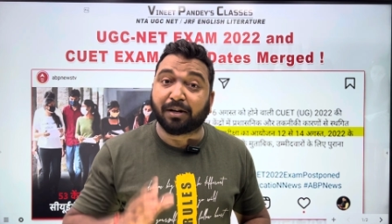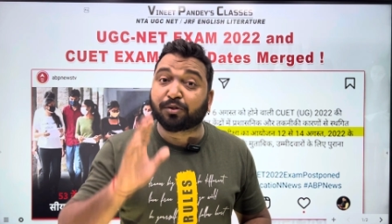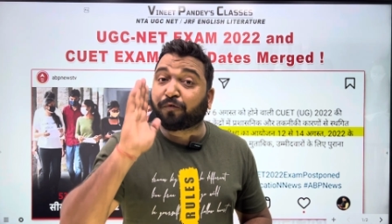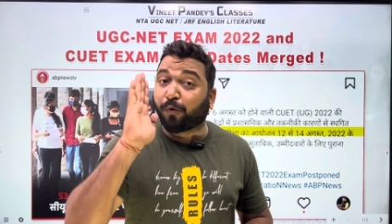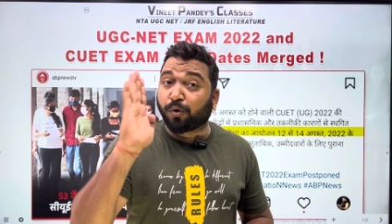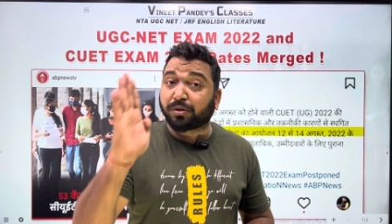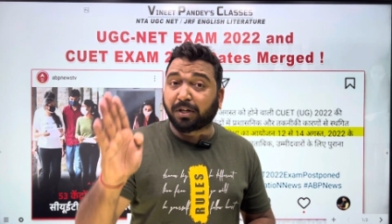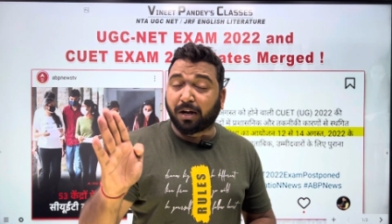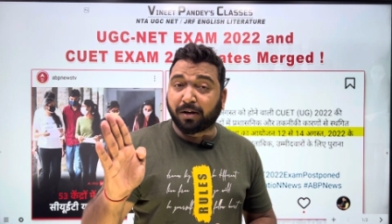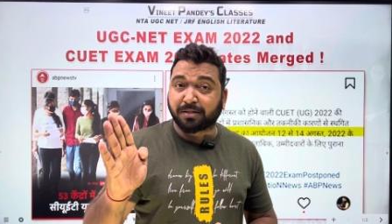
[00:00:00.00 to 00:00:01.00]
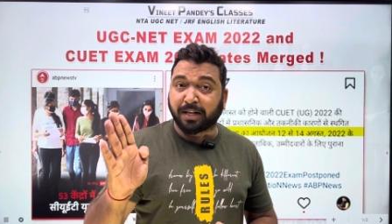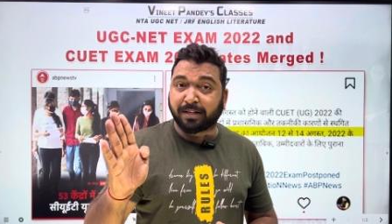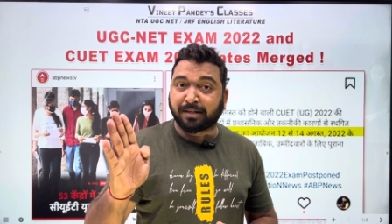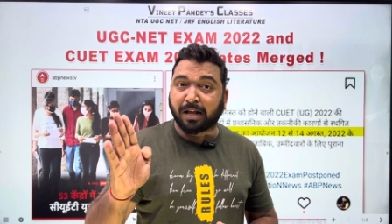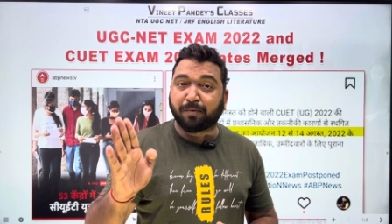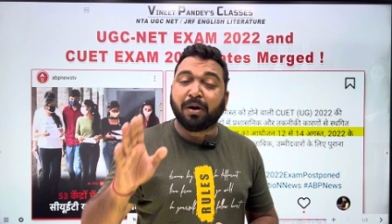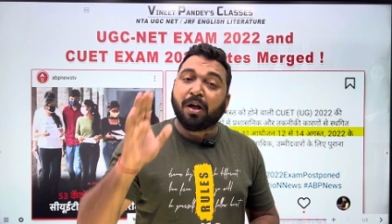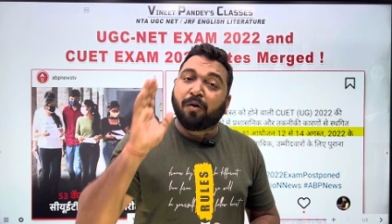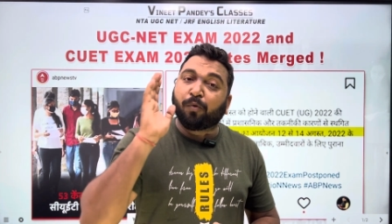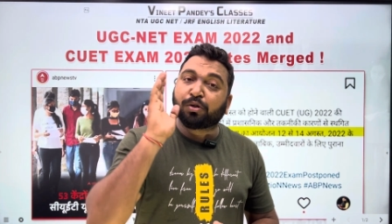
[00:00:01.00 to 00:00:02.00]
So 4th August exam
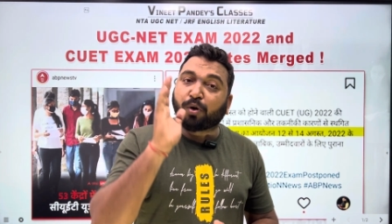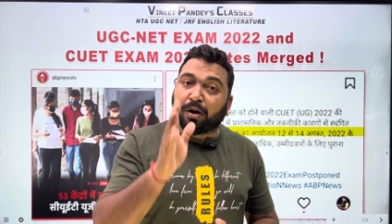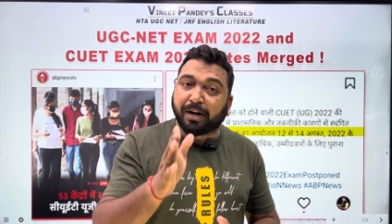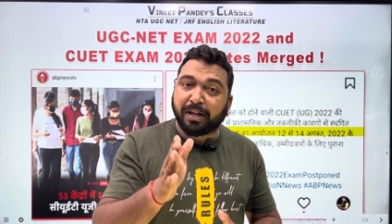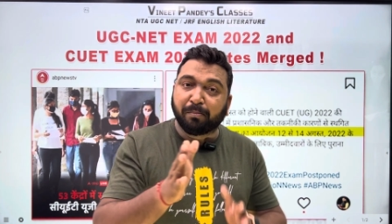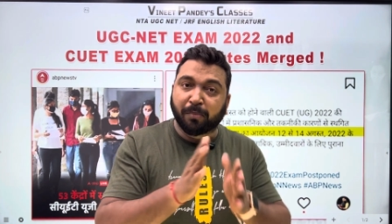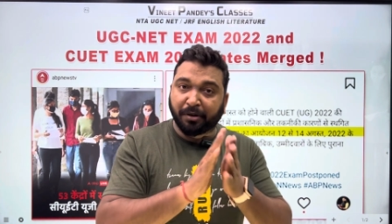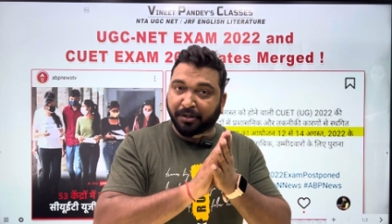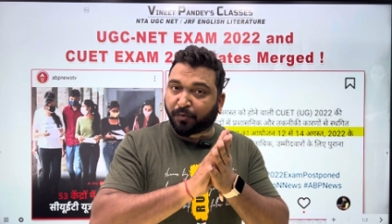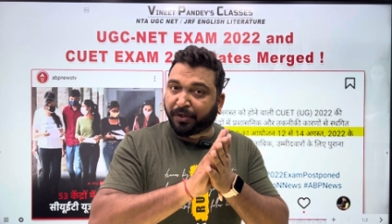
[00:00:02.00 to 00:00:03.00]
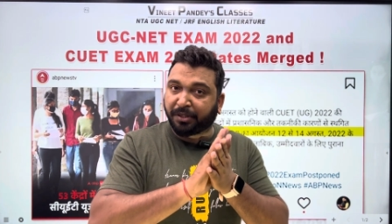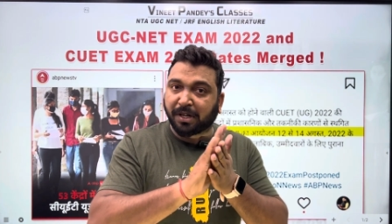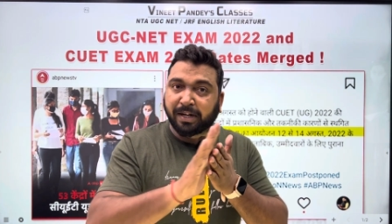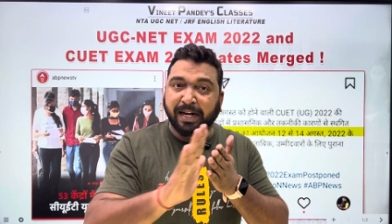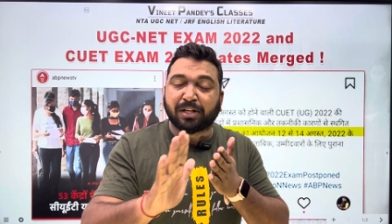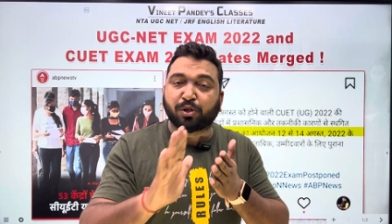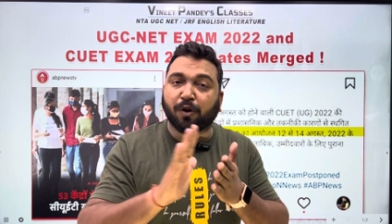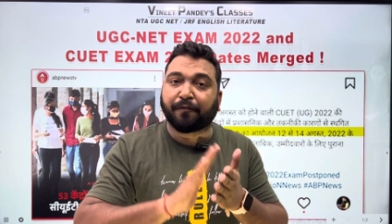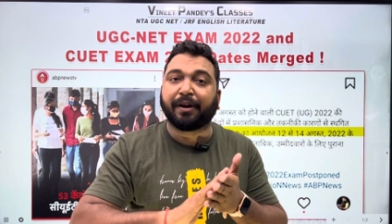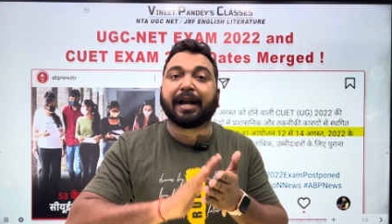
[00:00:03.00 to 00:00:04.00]
was already merged with the dates
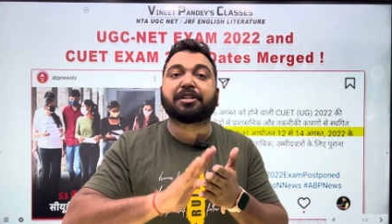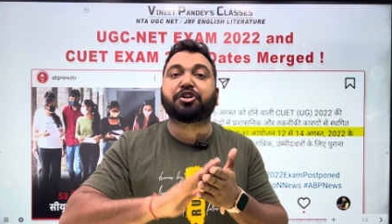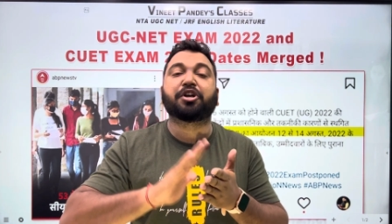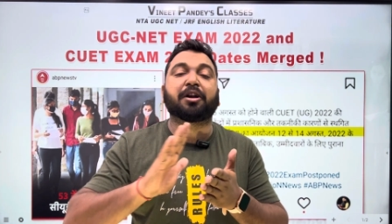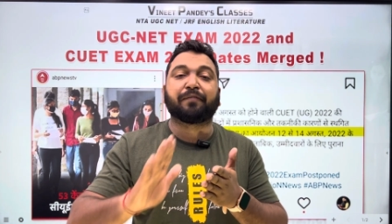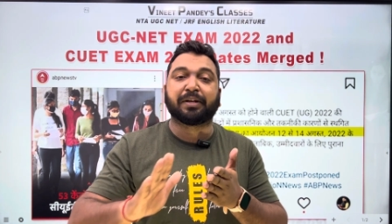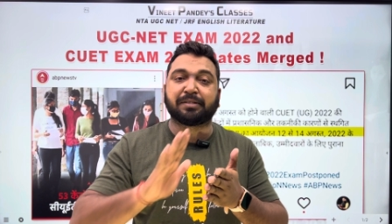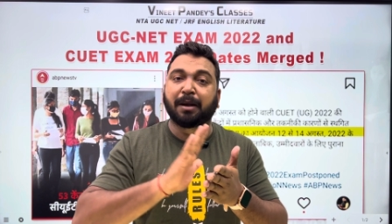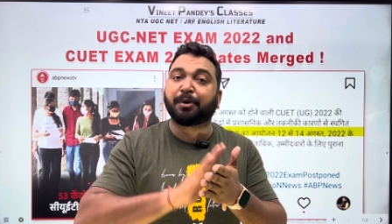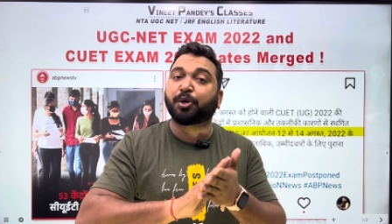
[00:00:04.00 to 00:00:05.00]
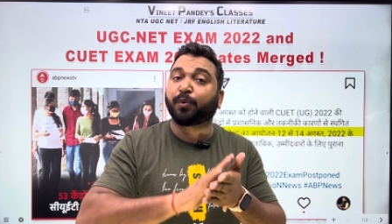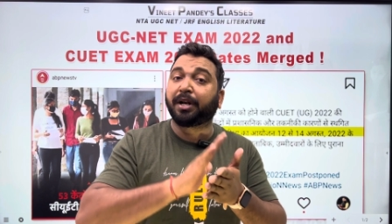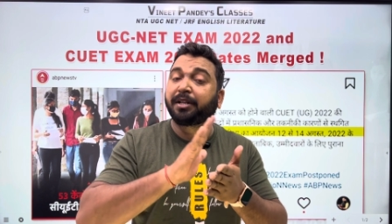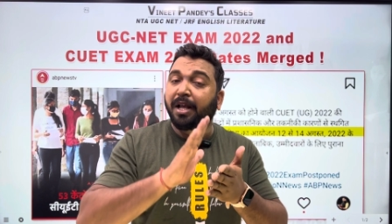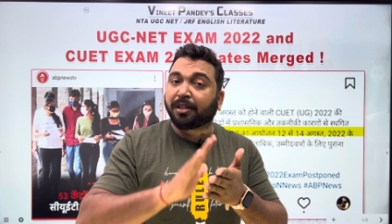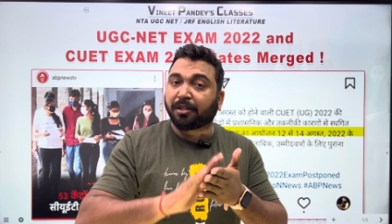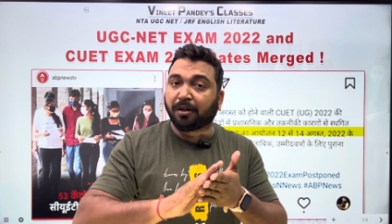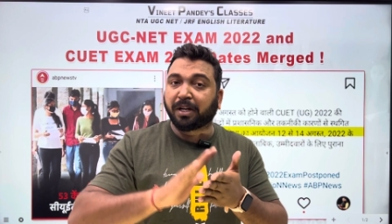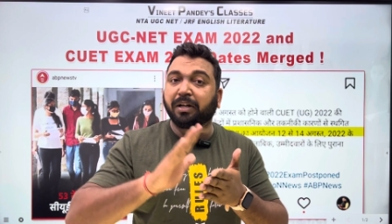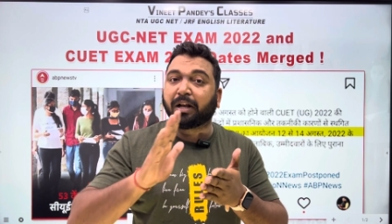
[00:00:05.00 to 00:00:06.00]
of NET JRF exam 12th,
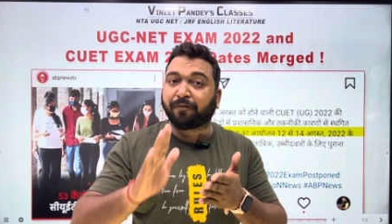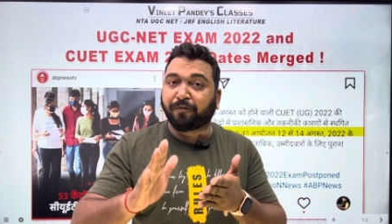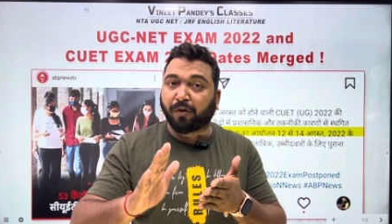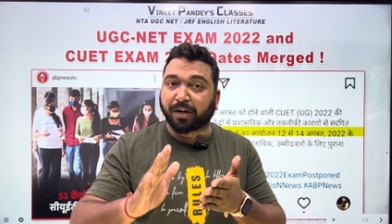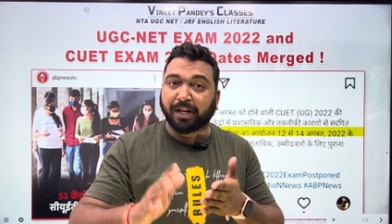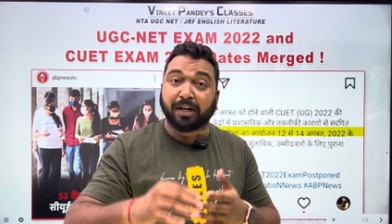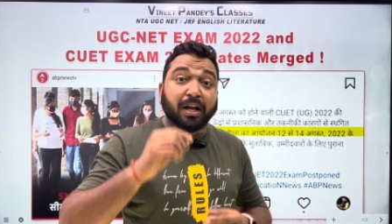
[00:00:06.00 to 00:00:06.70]
13th and 14th.